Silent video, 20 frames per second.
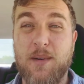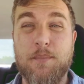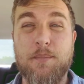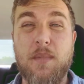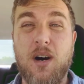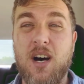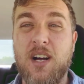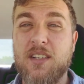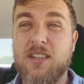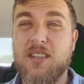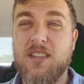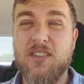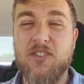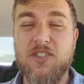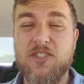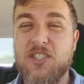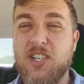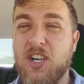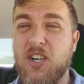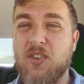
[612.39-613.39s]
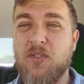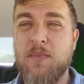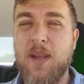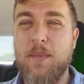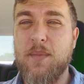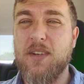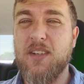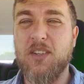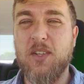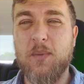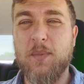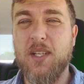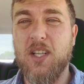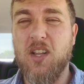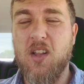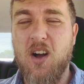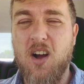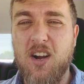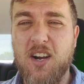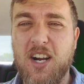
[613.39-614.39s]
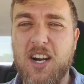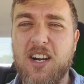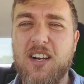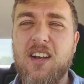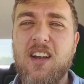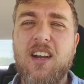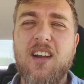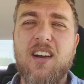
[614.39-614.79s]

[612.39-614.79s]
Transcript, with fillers: a month or so, maybe a little bit longer.